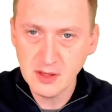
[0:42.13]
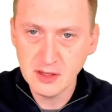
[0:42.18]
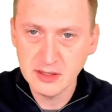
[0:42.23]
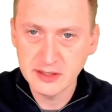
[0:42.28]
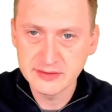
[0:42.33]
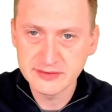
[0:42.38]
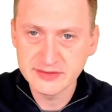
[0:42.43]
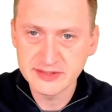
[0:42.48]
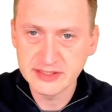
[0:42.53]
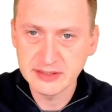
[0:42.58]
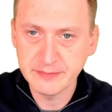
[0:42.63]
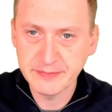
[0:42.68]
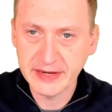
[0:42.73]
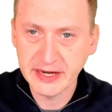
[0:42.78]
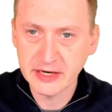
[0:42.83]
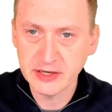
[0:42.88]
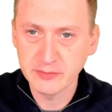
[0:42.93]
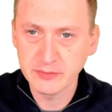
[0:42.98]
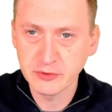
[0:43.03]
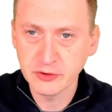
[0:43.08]
Let's see, a
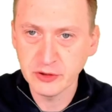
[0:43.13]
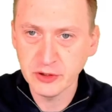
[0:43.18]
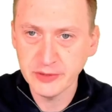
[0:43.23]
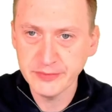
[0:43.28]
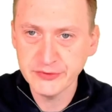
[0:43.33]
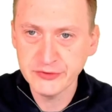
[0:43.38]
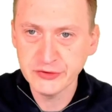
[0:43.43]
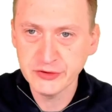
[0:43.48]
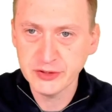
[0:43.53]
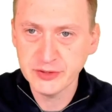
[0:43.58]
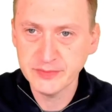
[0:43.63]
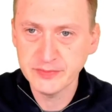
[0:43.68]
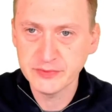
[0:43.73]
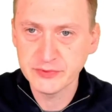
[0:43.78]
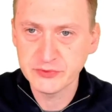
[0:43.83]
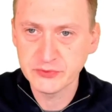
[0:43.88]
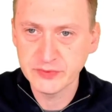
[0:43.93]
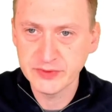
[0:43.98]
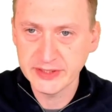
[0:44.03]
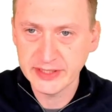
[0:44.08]
backup copy job
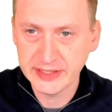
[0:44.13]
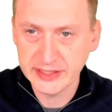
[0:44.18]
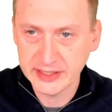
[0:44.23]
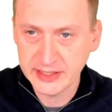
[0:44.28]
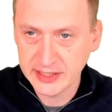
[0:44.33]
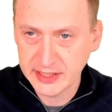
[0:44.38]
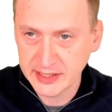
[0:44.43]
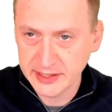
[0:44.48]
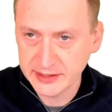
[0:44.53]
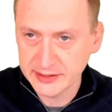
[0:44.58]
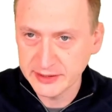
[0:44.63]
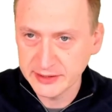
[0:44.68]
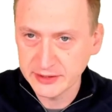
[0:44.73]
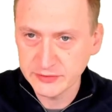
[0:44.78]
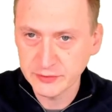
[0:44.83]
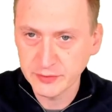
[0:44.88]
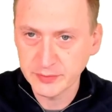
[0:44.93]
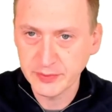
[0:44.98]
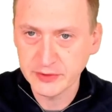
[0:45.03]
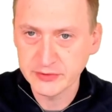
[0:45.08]
between a hardened Linux
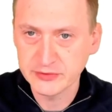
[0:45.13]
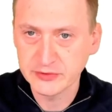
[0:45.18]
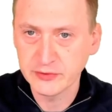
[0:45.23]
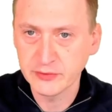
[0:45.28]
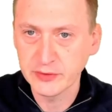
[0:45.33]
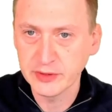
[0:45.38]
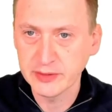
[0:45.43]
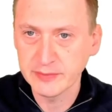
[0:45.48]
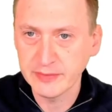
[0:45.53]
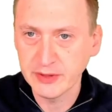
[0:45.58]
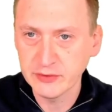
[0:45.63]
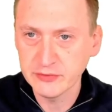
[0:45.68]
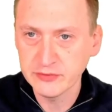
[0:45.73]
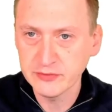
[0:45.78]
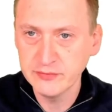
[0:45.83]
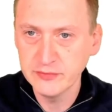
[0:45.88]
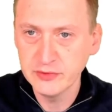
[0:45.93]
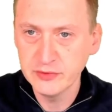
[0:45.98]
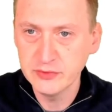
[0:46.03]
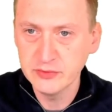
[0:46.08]
repository in
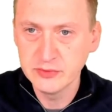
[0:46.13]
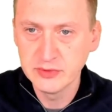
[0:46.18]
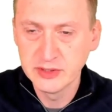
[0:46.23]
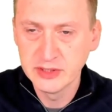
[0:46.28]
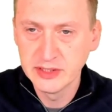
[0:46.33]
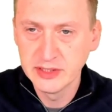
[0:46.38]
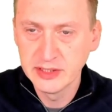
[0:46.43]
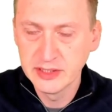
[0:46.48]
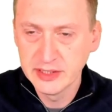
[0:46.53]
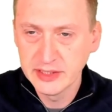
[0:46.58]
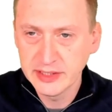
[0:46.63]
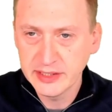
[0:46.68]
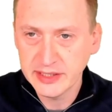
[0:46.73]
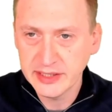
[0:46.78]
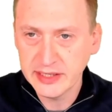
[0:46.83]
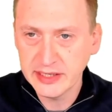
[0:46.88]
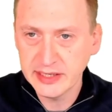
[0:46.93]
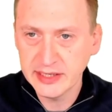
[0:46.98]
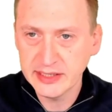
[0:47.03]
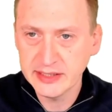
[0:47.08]
Mountain View
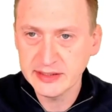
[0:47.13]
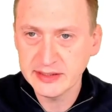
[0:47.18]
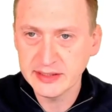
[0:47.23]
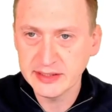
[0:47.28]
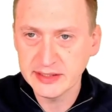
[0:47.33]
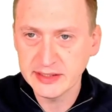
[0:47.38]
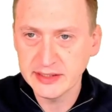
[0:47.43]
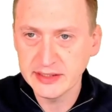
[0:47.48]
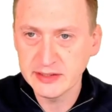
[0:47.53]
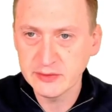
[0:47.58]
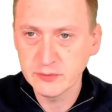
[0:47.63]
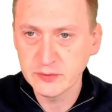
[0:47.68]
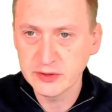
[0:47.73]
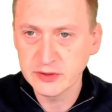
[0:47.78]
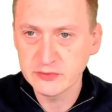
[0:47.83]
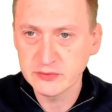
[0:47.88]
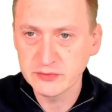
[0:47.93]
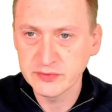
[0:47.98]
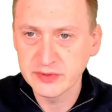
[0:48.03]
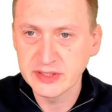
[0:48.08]
and a
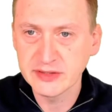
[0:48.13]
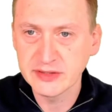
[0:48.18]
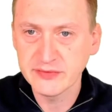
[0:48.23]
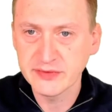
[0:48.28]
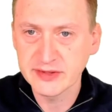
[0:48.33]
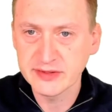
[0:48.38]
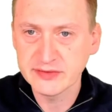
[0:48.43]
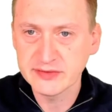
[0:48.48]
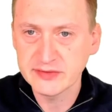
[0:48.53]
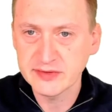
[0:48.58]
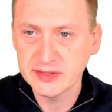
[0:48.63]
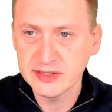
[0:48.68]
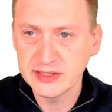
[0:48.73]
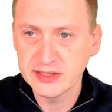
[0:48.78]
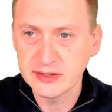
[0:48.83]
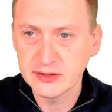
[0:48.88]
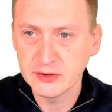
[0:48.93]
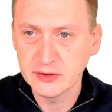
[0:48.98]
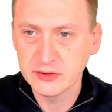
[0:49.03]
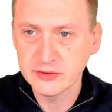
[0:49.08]
Windows ReFS
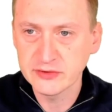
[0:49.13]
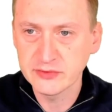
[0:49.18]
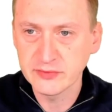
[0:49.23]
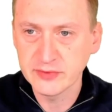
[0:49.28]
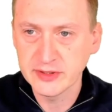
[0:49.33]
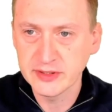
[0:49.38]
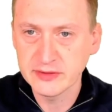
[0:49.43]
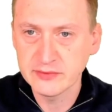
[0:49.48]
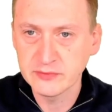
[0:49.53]
in Ottawa.